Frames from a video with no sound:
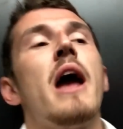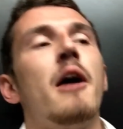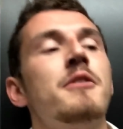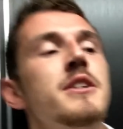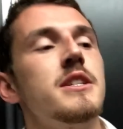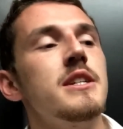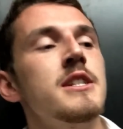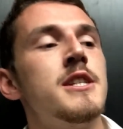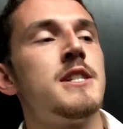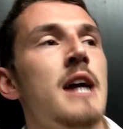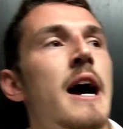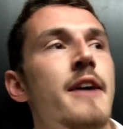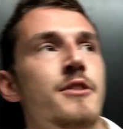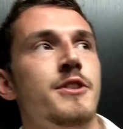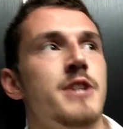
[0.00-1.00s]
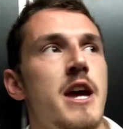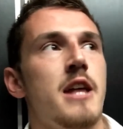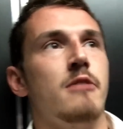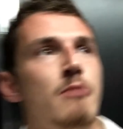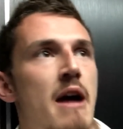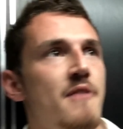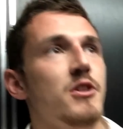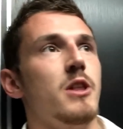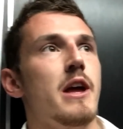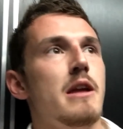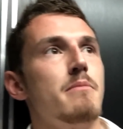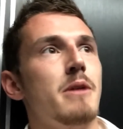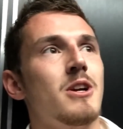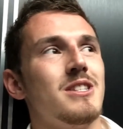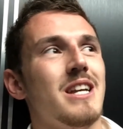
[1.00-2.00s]
are indeed starting the day rather late
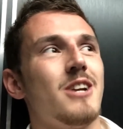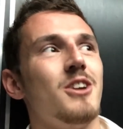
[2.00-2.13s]
because I